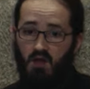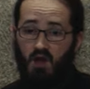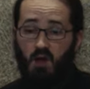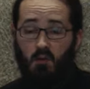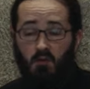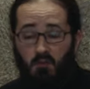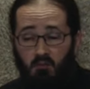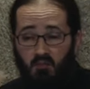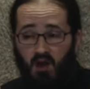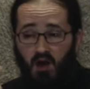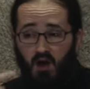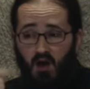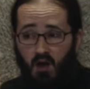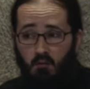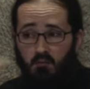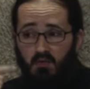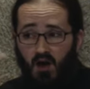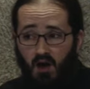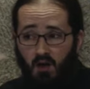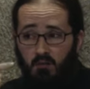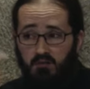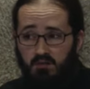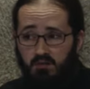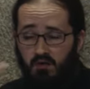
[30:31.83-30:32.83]

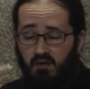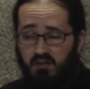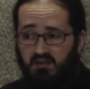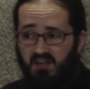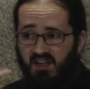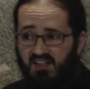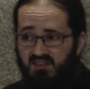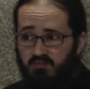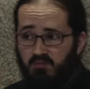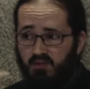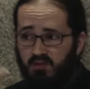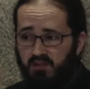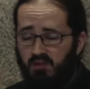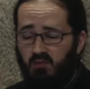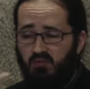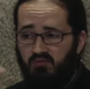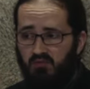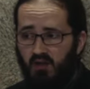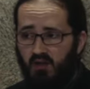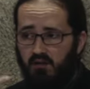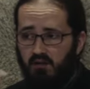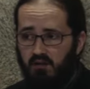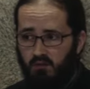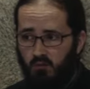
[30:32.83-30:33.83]
I'm trying desperately to
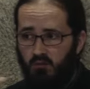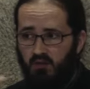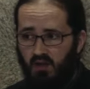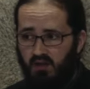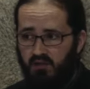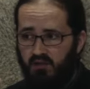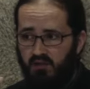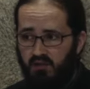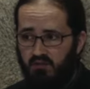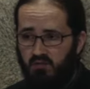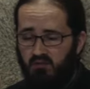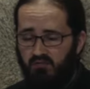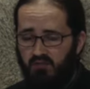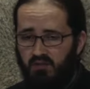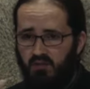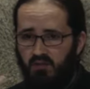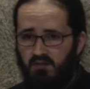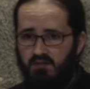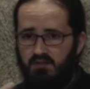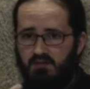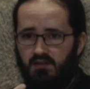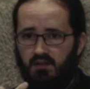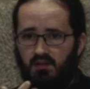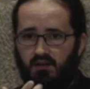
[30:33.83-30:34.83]
find a good idea to
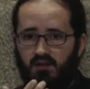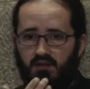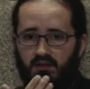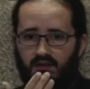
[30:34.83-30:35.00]
finish.